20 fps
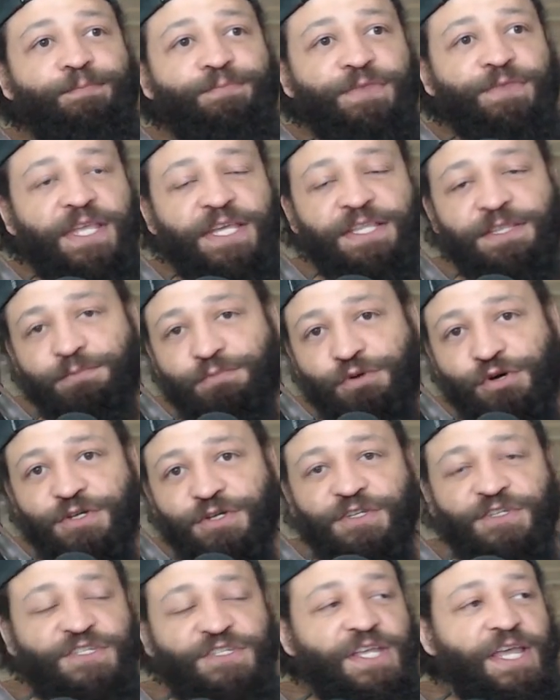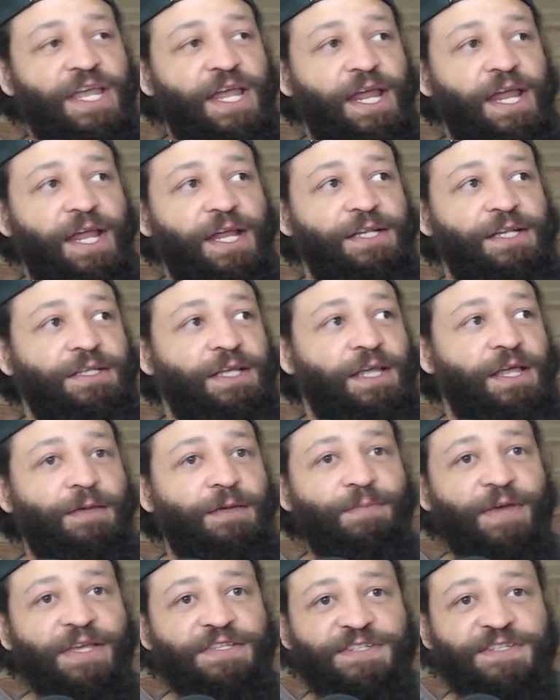in the books, and
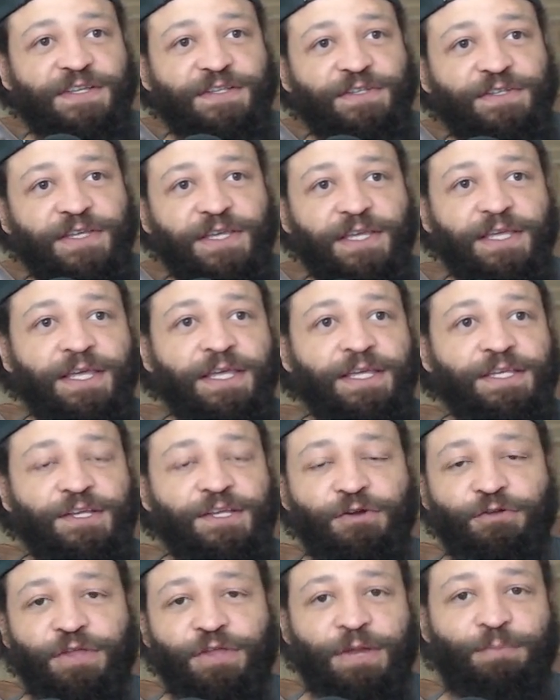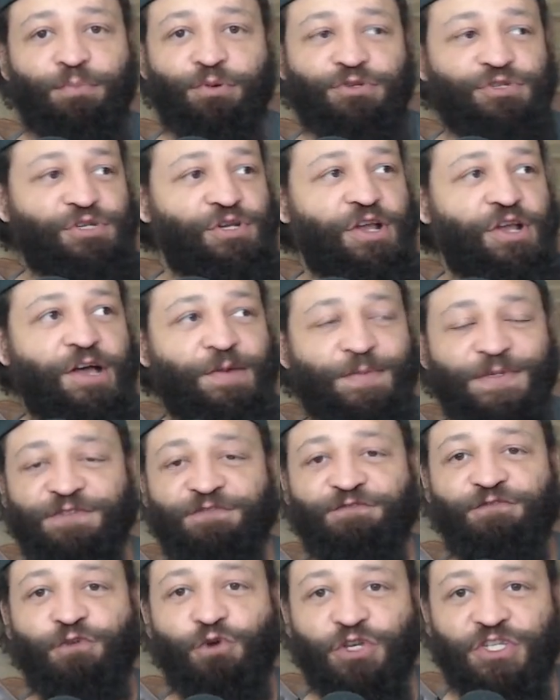basically, you know, the Emperor Shaddam is
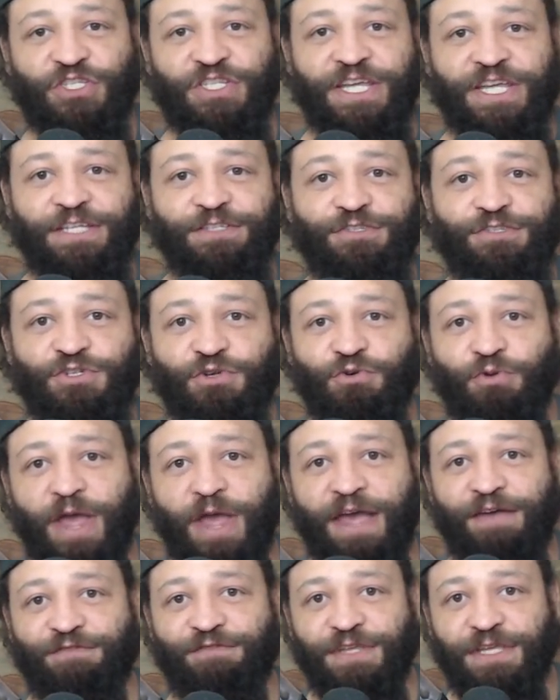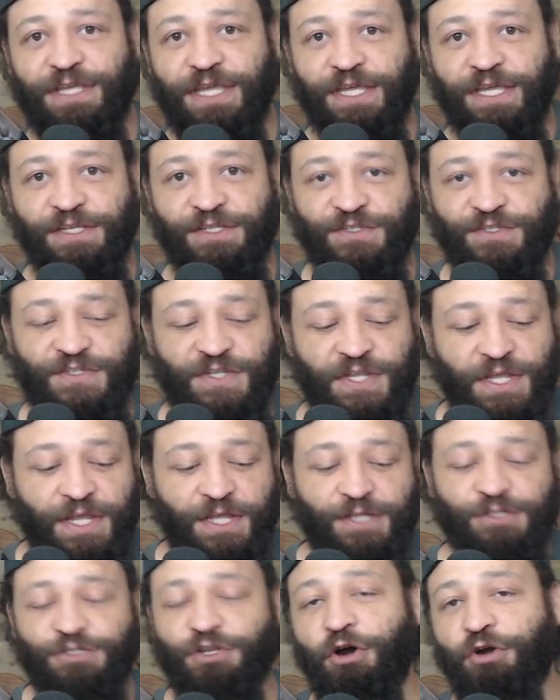forced into having his
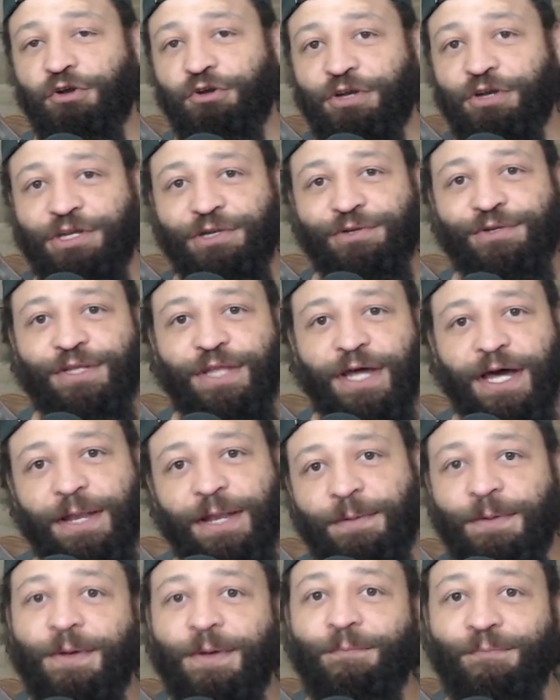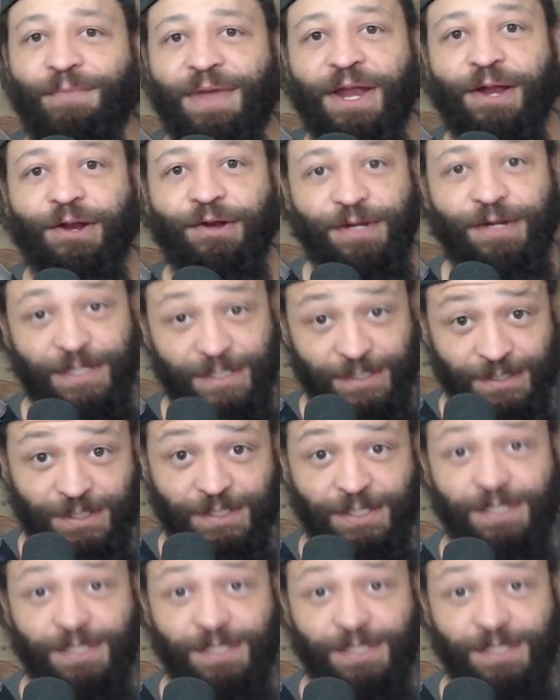daughter Irulan marry